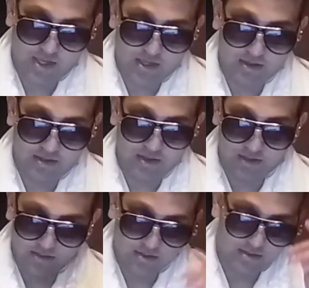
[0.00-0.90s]

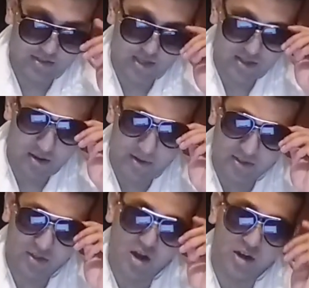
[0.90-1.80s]
And he said, "Let me
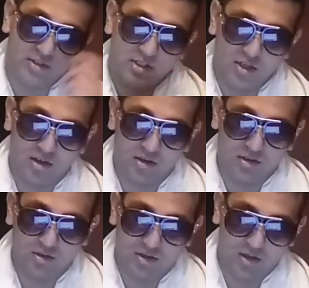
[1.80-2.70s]
talk to you."
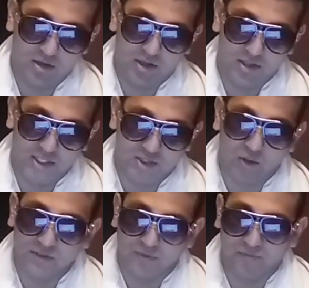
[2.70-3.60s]
And he
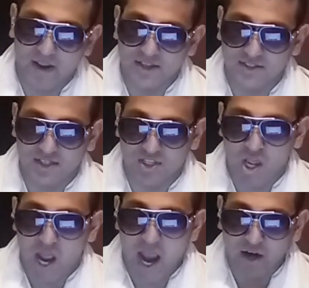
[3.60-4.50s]
insults the fan and says,
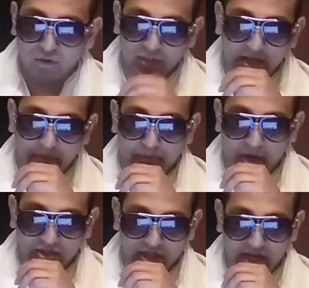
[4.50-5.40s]
"I don't need a
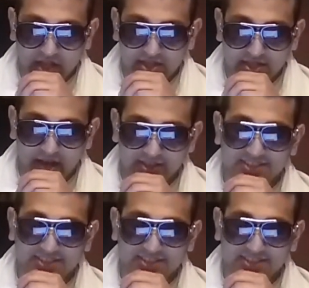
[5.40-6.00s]
bunch of incels."